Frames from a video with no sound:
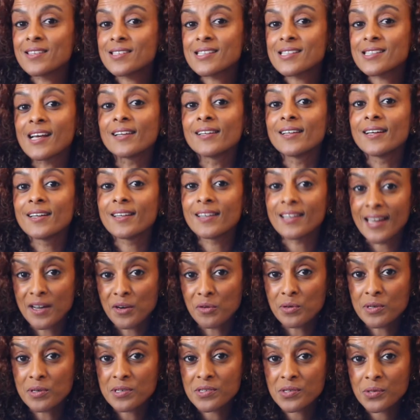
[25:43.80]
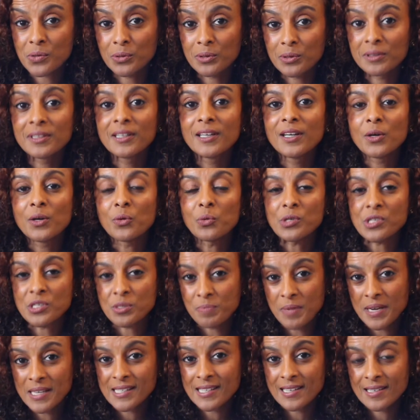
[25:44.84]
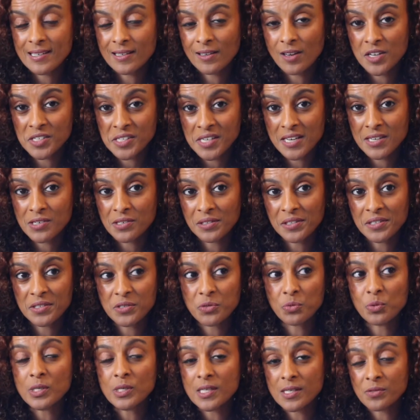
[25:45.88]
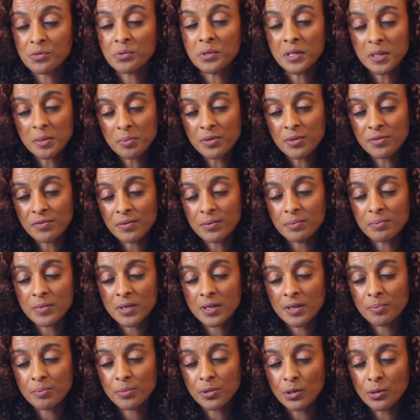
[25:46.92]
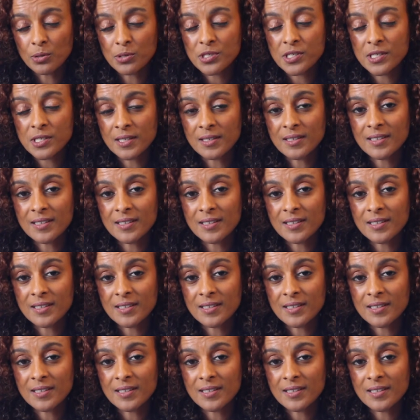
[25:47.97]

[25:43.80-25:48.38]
Sela Language School, which is based out in Los Angeles, which has really approached